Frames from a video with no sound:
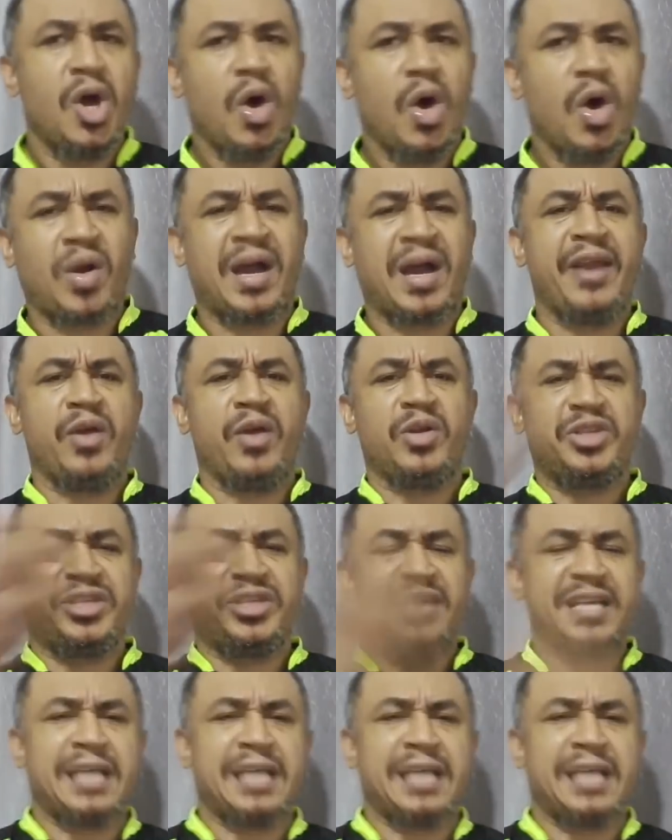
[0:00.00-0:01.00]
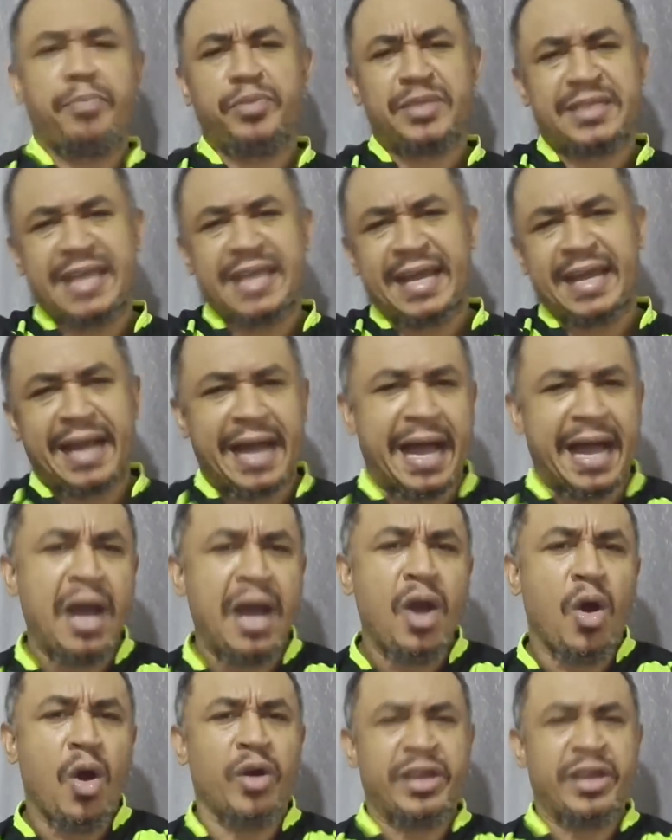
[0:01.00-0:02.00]
or carry your children and put inside car,
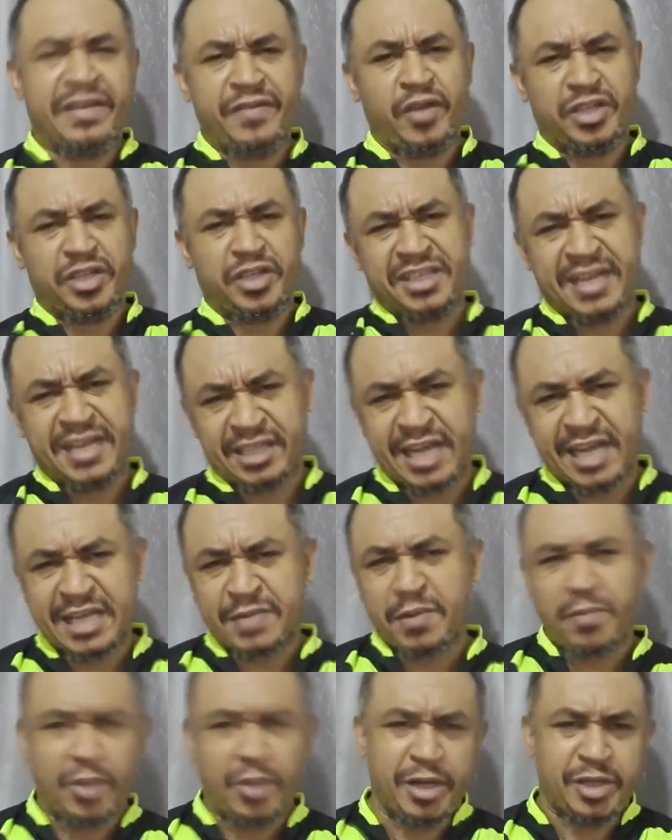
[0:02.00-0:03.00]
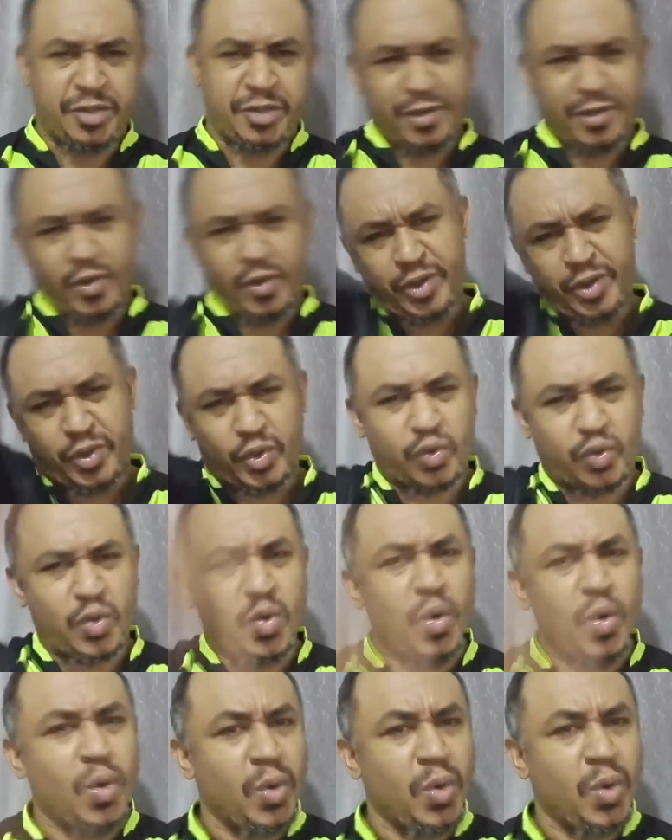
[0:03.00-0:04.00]
or give your children transport money to be going to
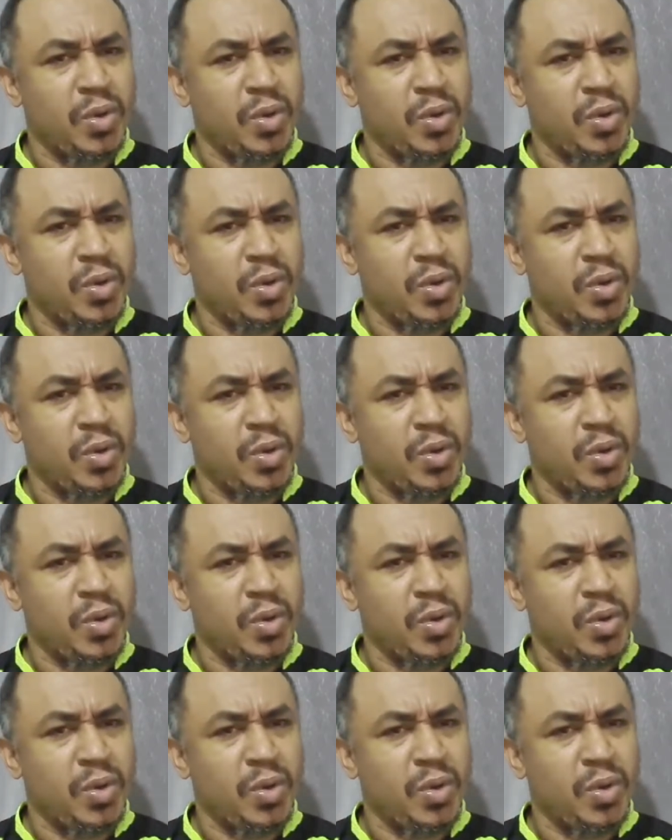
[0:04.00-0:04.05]
school?